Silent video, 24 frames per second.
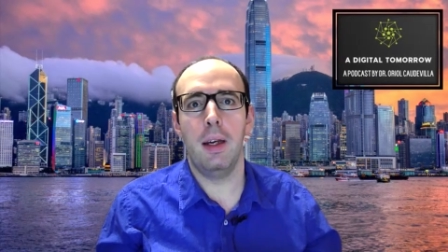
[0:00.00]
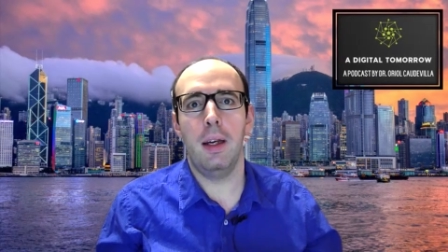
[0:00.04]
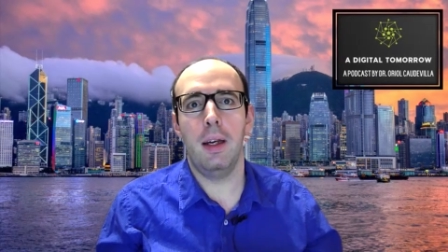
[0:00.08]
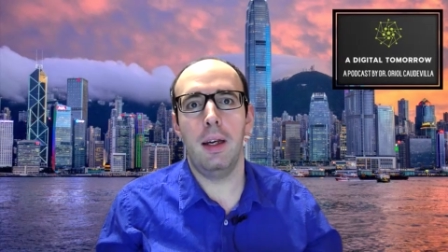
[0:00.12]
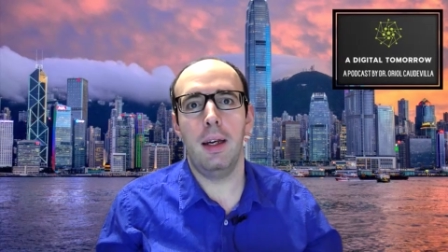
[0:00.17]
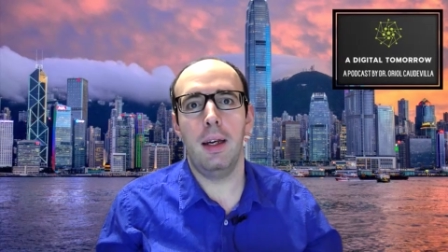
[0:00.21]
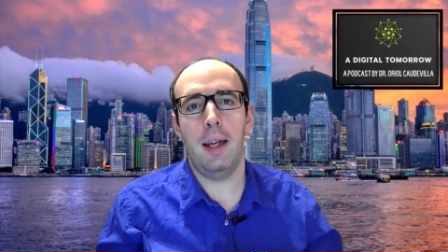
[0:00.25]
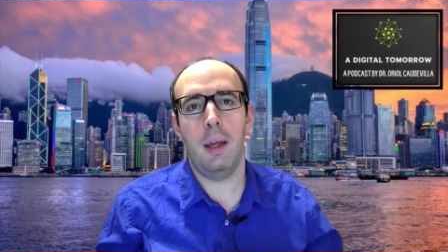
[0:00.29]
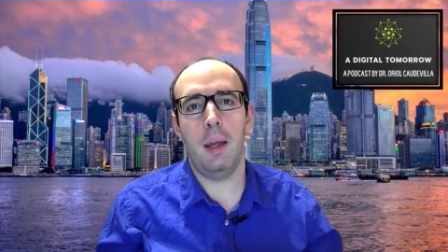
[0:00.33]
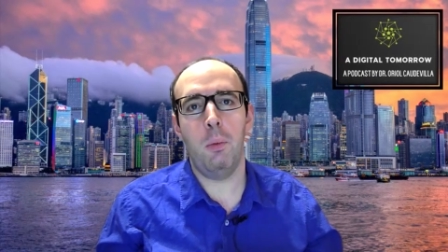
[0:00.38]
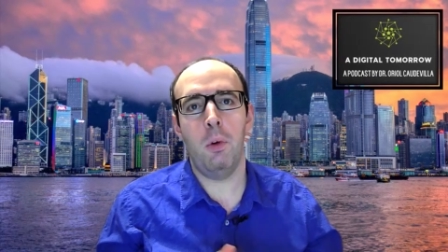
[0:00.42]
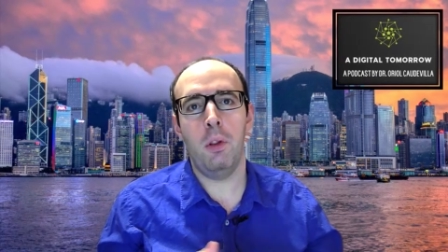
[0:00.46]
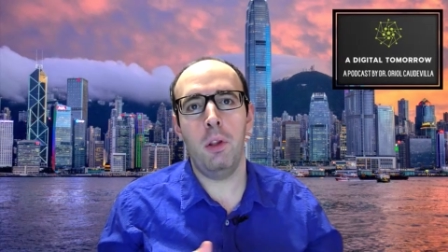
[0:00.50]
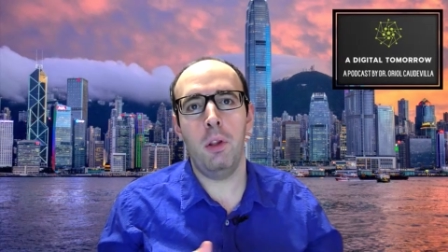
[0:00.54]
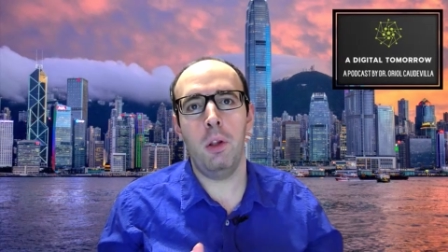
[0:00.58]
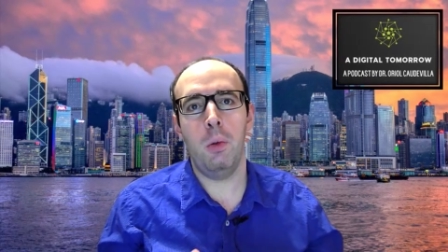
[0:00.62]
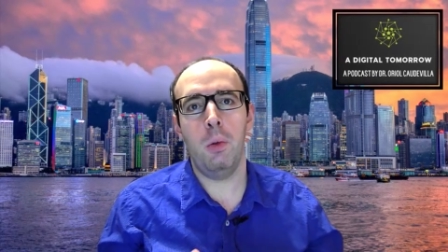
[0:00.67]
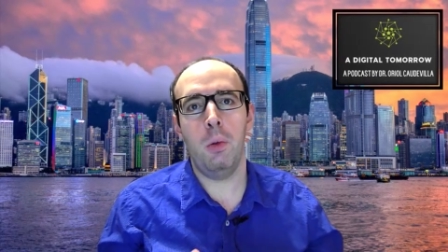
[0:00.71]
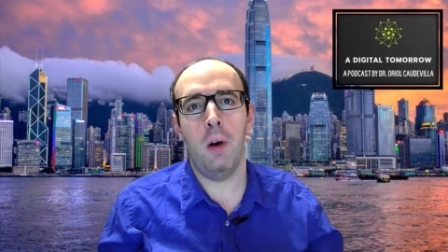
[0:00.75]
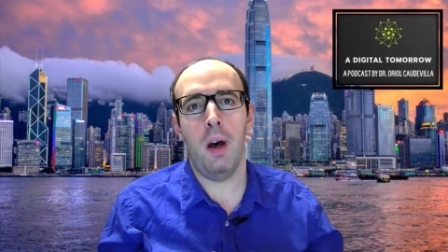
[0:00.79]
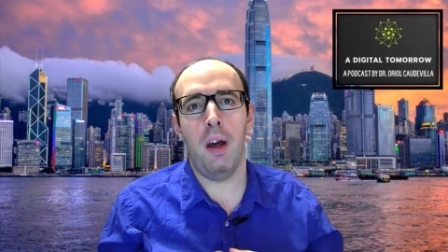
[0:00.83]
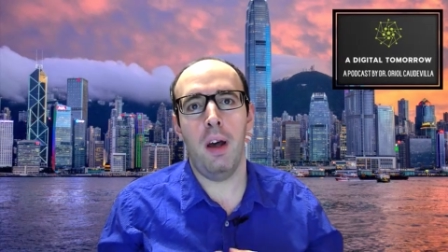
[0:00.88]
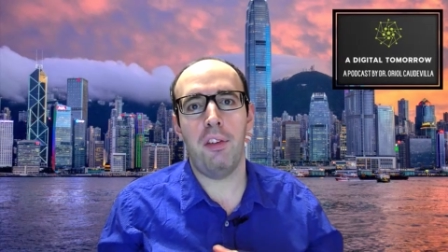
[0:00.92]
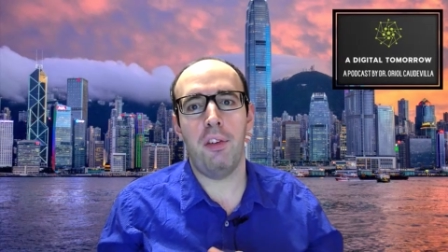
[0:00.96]
And I wanted
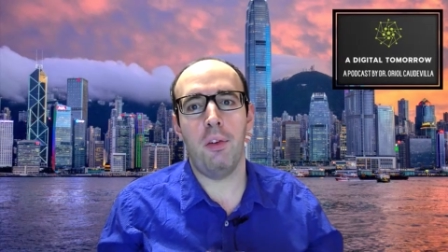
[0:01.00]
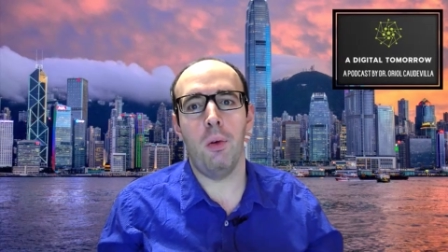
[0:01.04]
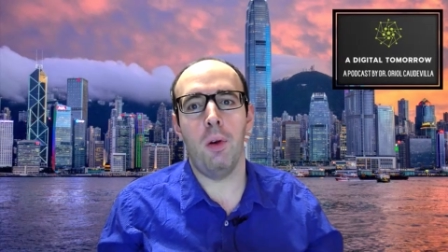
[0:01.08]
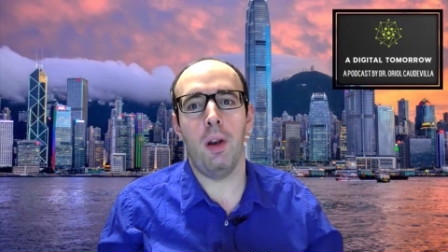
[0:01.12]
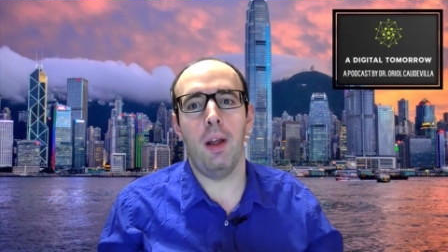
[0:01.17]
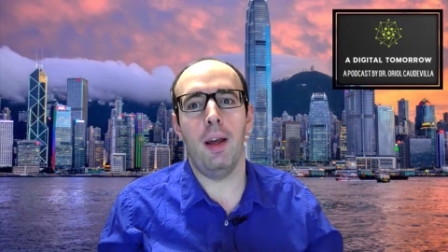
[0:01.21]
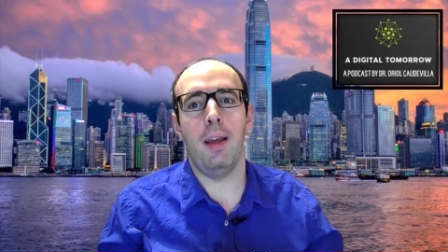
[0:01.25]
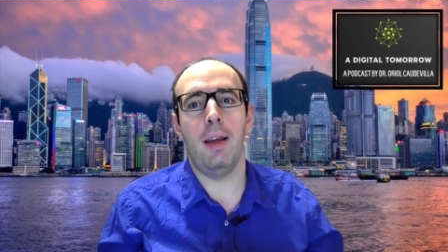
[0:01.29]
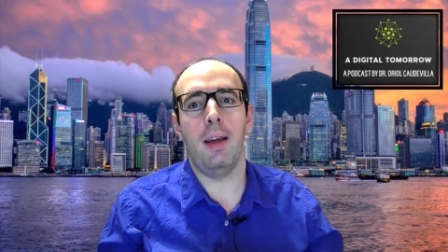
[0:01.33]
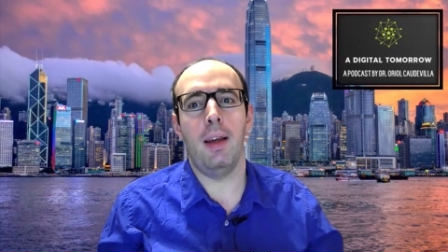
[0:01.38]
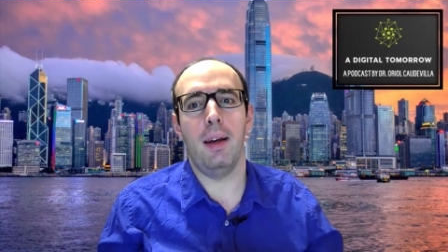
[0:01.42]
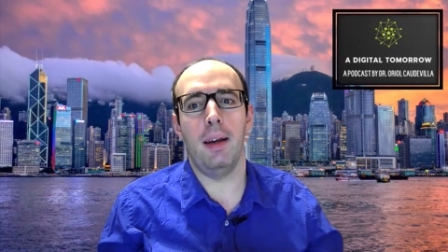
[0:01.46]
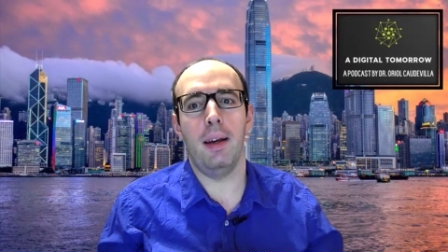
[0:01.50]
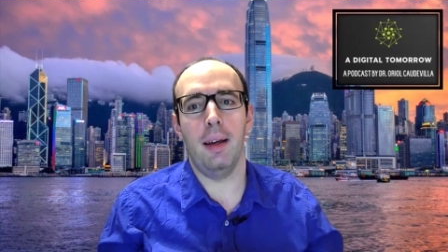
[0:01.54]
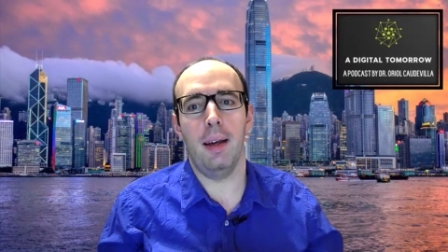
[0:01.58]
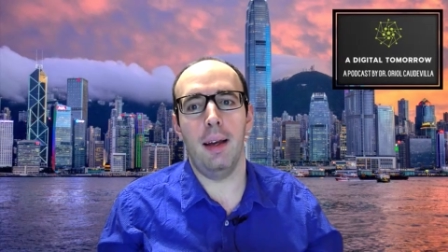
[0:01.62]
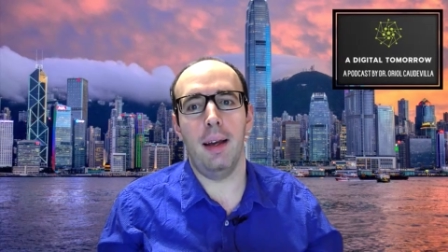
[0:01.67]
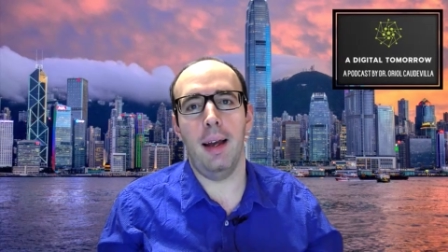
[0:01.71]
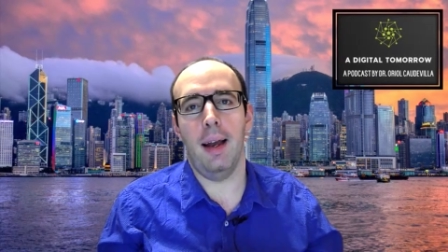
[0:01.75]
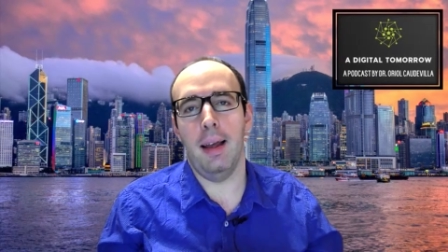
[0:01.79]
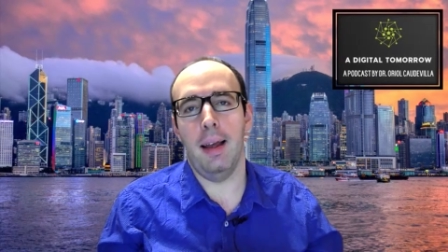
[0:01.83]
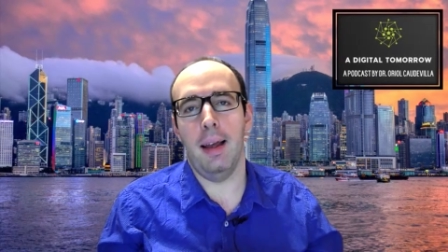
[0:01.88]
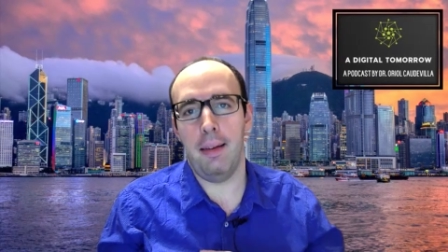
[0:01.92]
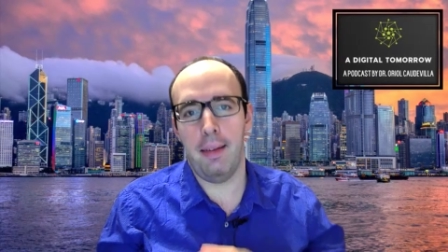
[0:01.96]
to ask you, like, uh,
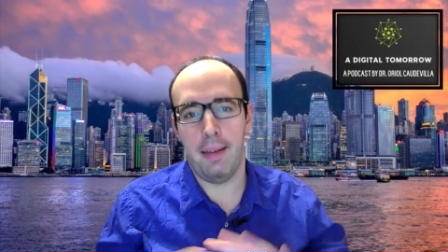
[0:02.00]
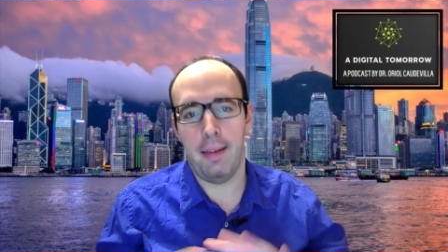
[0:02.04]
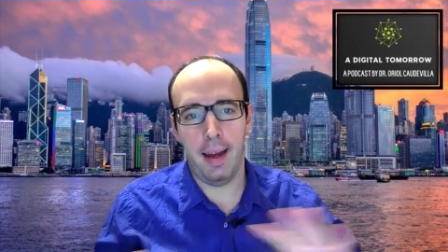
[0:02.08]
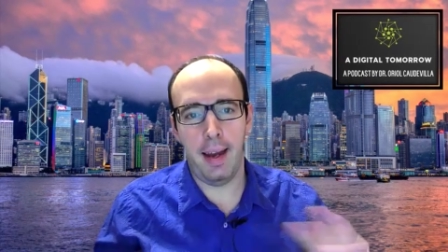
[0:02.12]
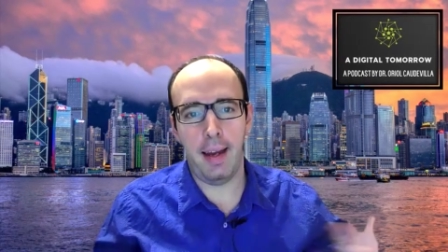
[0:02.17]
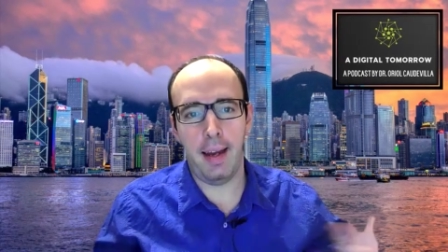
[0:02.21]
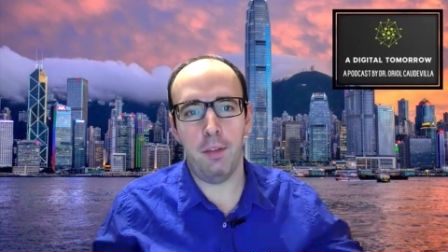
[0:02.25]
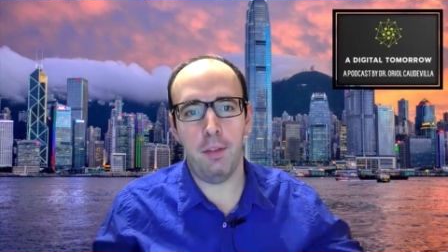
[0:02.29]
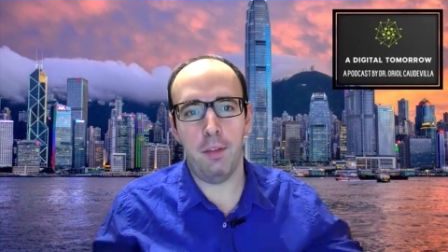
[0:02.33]
aside